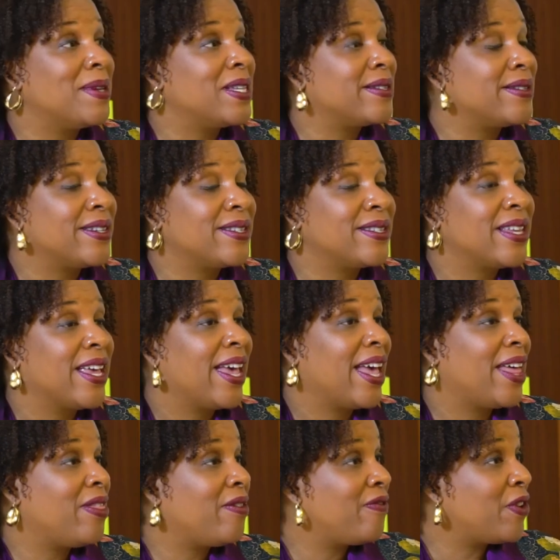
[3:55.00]
business,
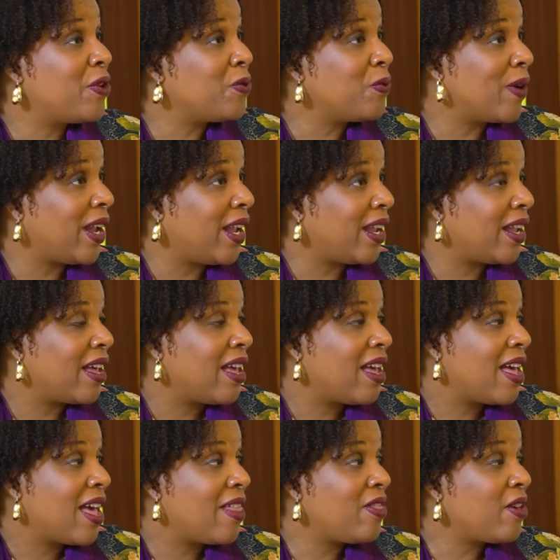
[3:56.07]
and the phone rang,
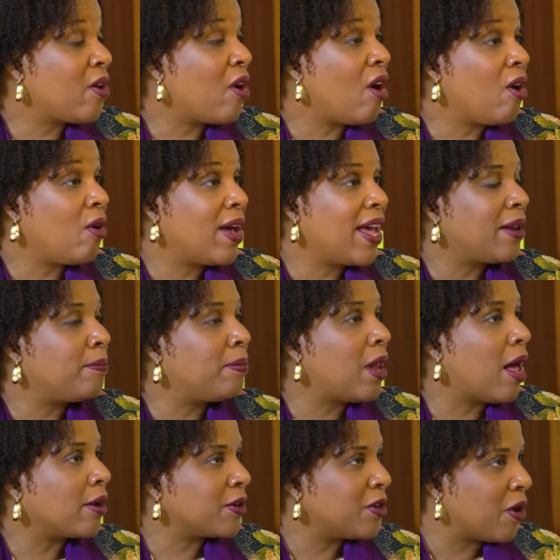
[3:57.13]
and the call had a
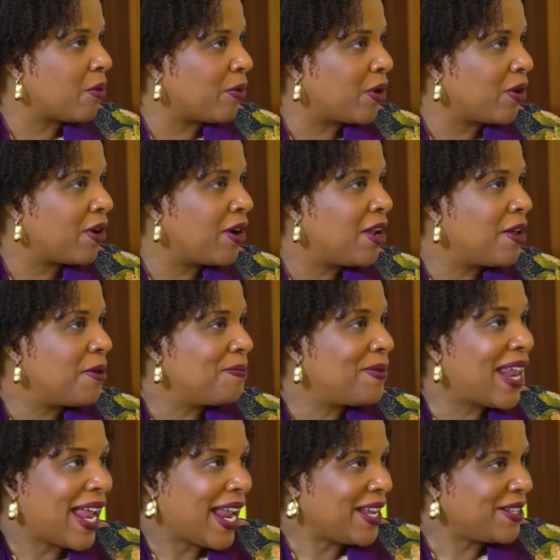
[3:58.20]
blocked number,
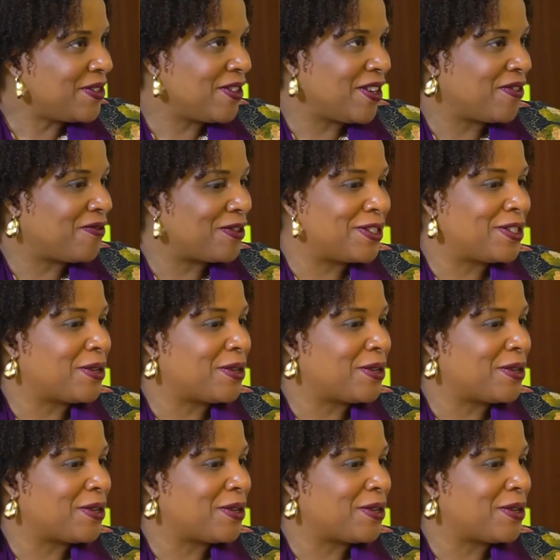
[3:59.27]
but I answered it for